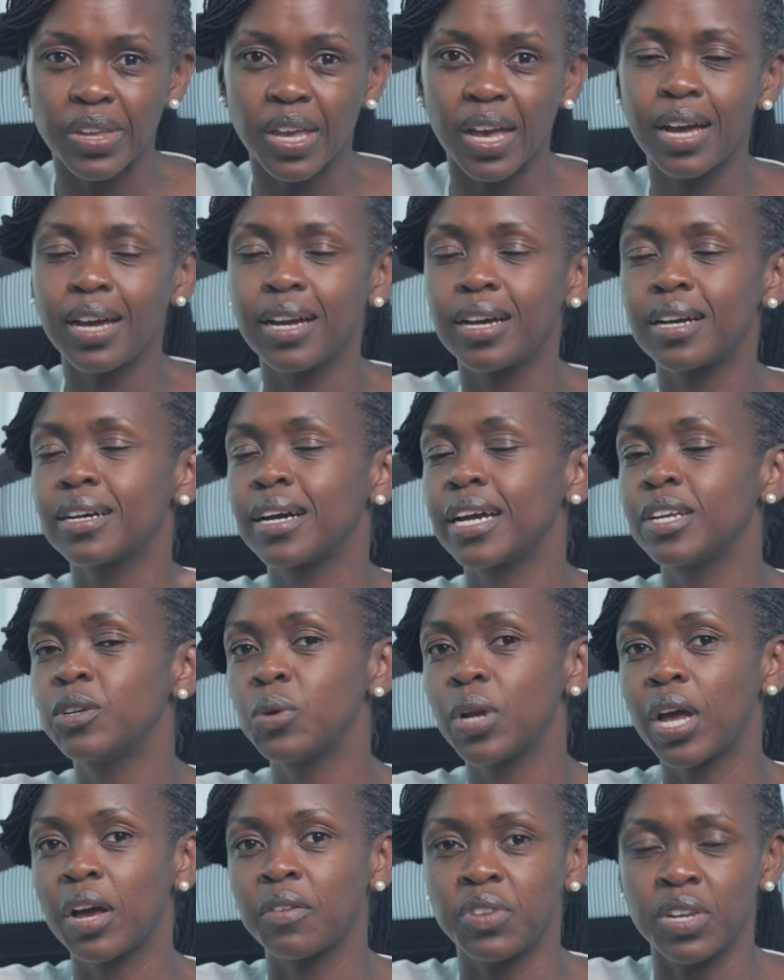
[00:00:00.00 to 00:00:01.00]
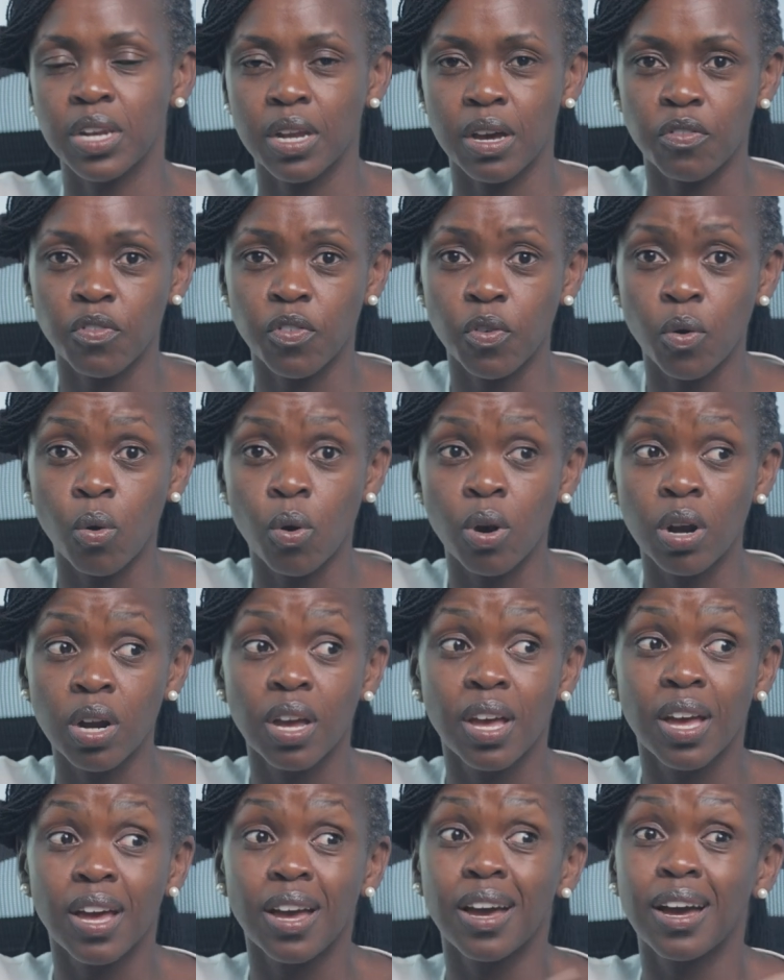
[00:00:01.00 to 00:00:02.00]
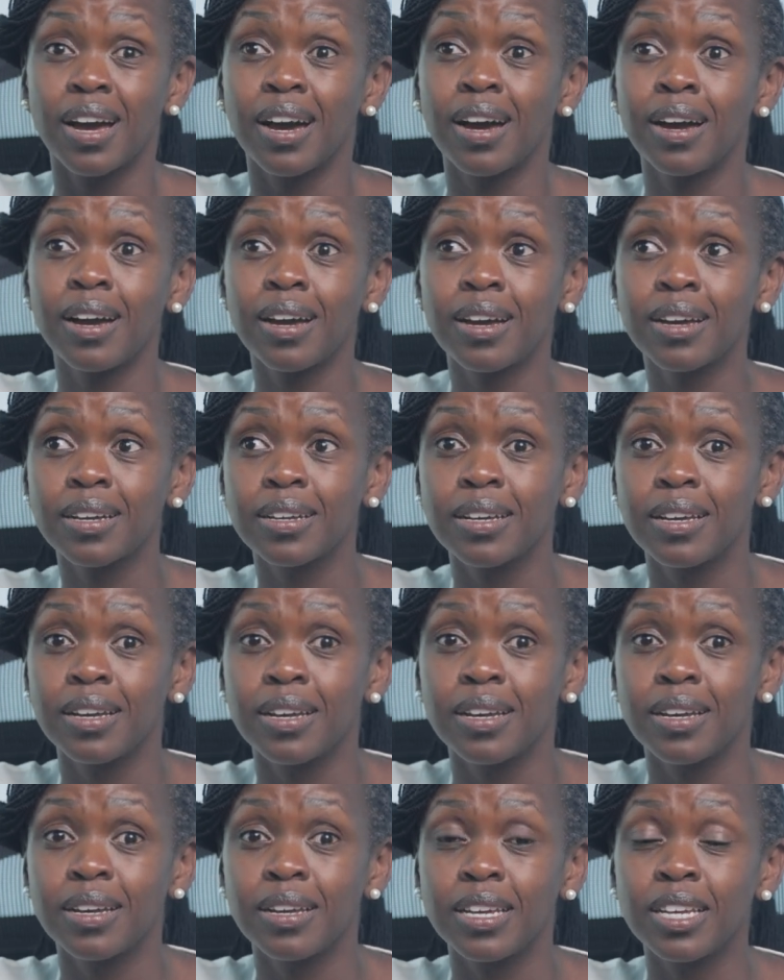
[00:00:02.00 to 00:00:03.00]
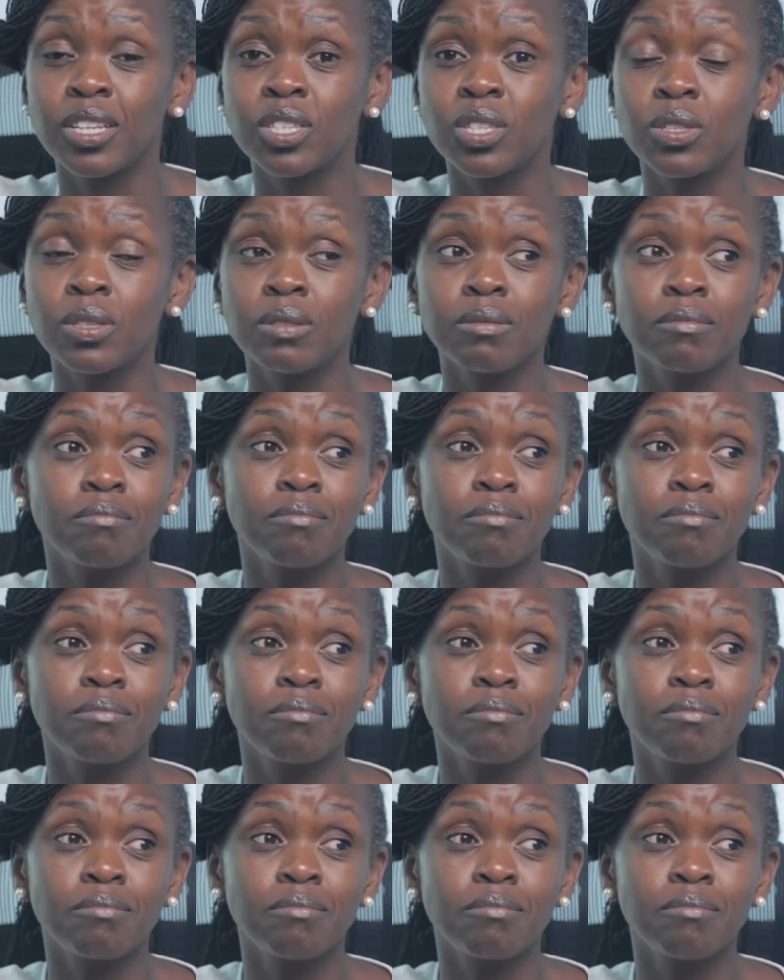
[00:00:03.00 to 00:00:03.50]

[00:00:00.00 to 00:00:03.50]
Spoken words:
I don't have enough. Or, it's,